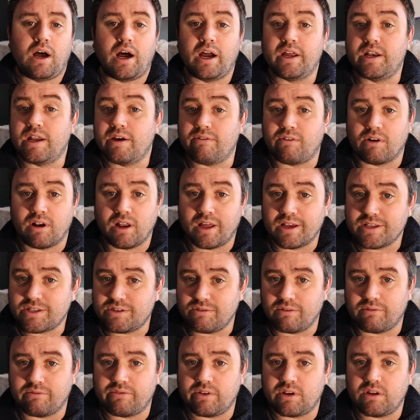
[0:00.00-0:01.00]
I never liked
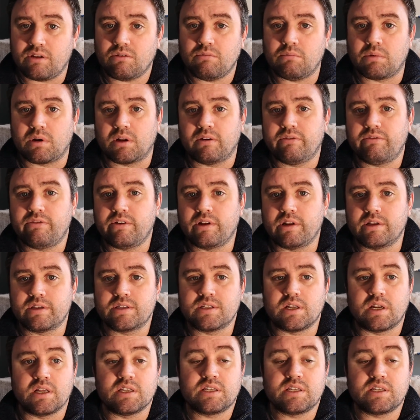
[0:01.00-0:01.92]
doing video, but I feel it's a